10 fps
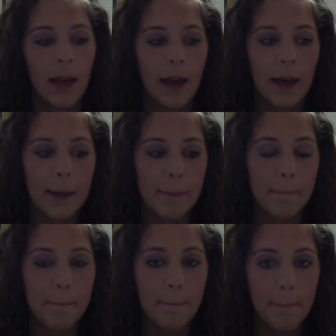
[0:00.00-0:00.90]

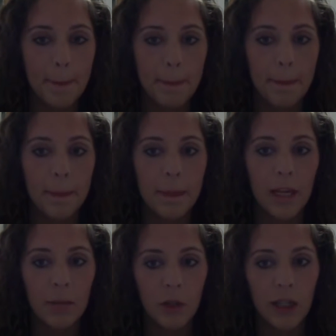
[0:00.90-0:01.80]
The
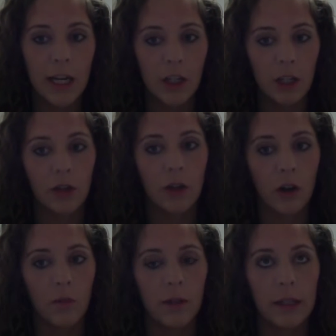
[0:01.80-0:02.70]
communication in their
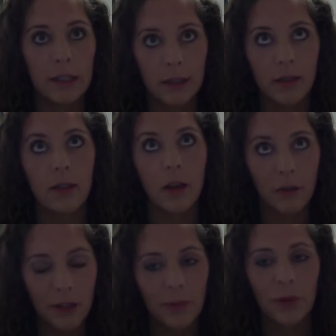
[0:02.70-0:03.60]
home is
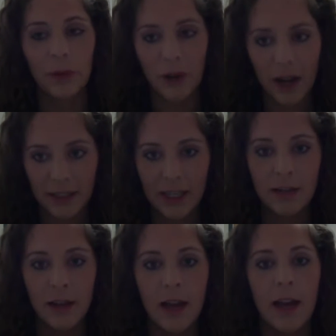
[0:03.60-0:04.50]
slowly
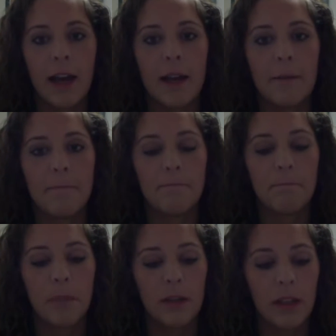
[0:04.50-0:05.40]
progressing,
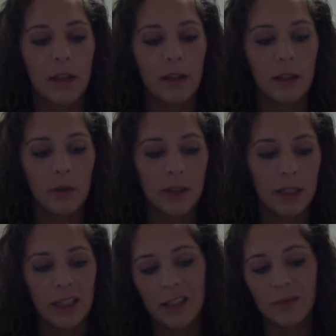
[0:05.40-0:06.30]
but the
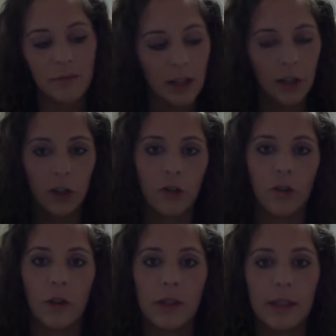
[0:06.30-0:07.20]
linguistic
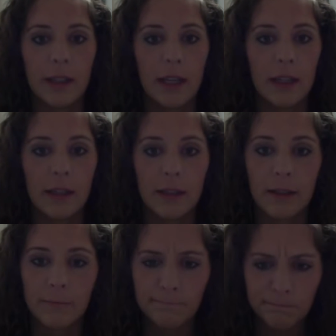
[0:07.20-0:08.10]
incongruence
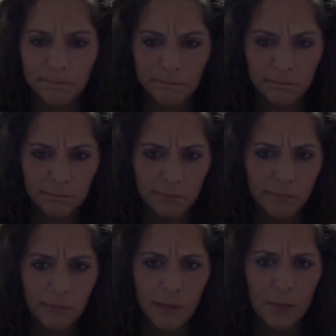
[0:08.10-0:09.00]
is
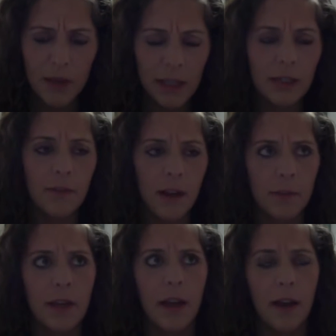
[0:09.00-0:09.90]
making
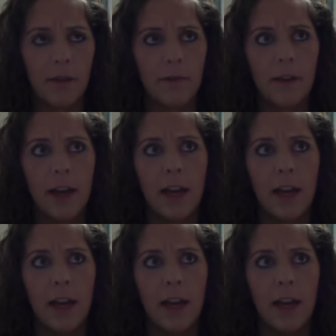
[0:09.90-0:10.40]
development of